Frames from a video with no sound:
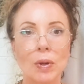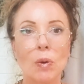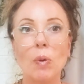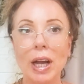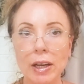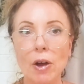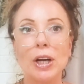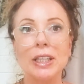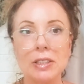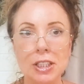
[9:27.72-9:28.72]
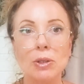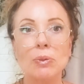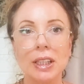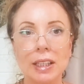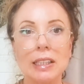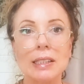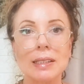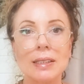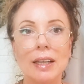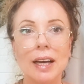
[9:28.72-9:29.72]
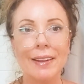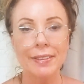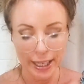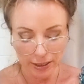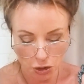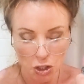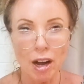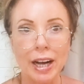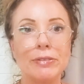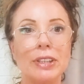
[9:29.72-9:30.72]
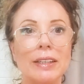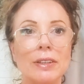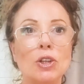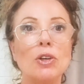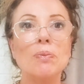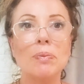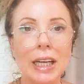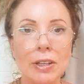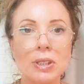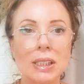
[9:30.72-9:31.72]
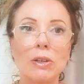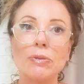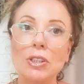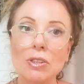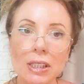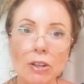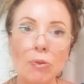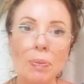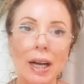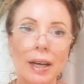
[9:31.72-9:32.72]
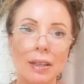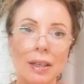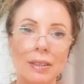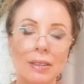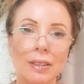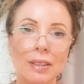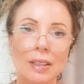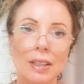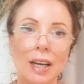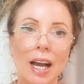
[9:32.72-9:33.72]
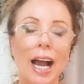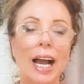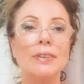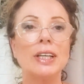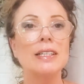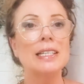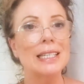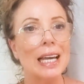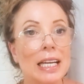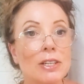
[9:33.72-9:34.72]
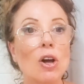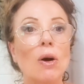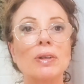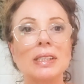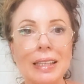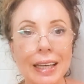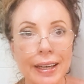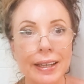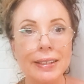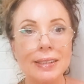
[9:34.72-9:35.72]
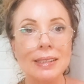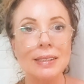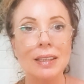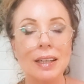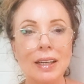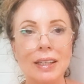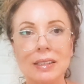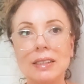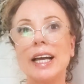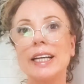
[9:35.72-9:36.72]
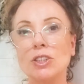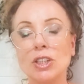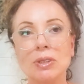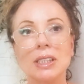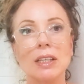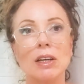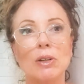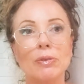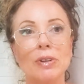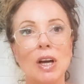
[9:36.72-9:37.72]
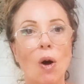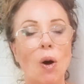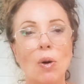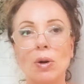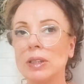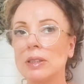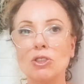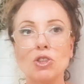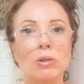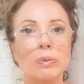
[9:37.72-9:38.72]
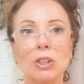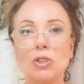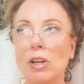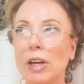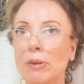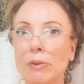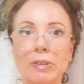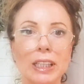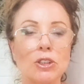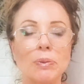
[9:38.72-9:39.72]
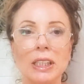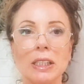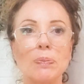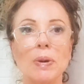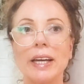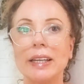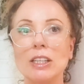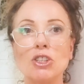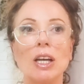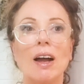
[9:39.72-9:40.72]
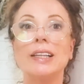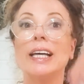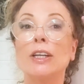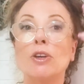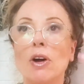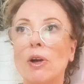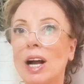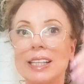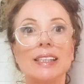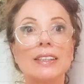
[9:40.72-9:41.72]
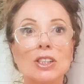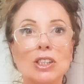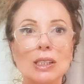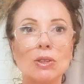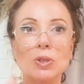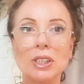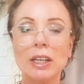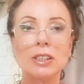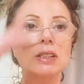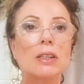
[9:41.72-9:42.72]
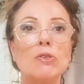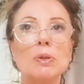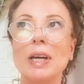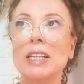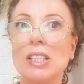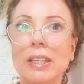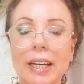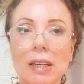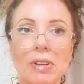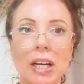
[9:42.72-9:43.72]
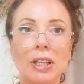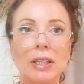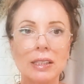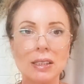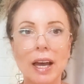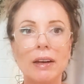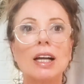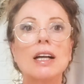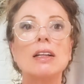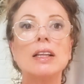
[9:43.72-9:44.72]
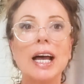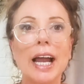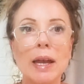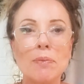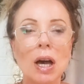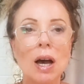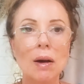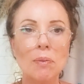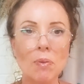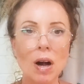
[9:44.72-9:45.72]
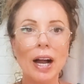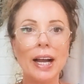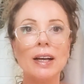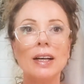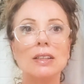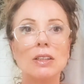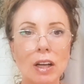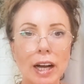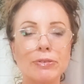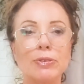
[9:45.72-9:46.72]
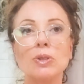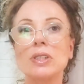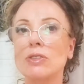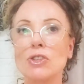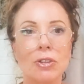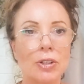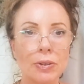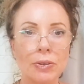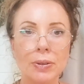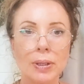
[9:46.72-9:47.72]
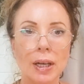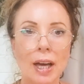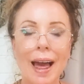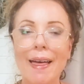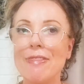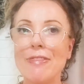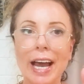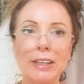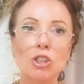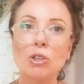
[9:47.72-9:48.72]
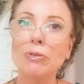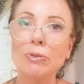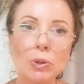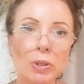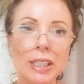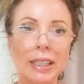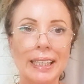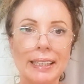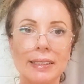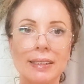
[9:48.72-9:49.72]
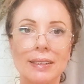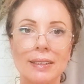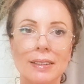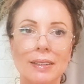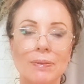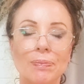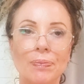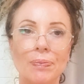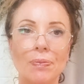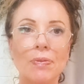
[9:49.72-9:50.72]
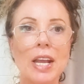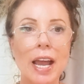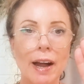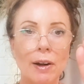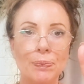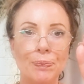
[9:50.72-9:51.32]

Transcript: We're going to deal with this. That's dive in. You meet yourself and your self-partner. And then detox is saying to yourself, all of this trauma you're trying to inflict on me and this bad energy, I let it go. I send it to source. I dissolve it back to native nothingness and I claim my life force and truth. That's your 4 Ds. Now,